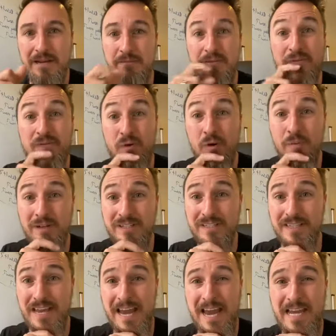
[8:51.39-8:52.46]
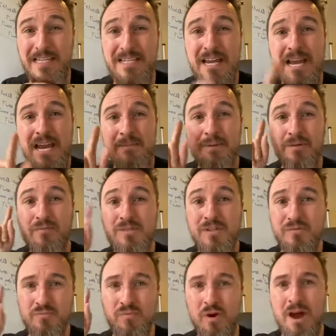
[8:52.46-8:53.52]
performance in the ads by
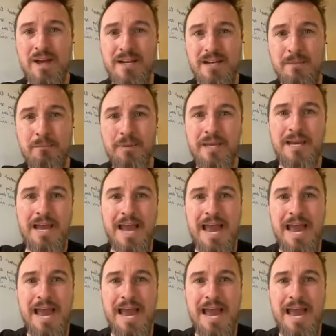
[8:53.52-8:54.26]
just writing a better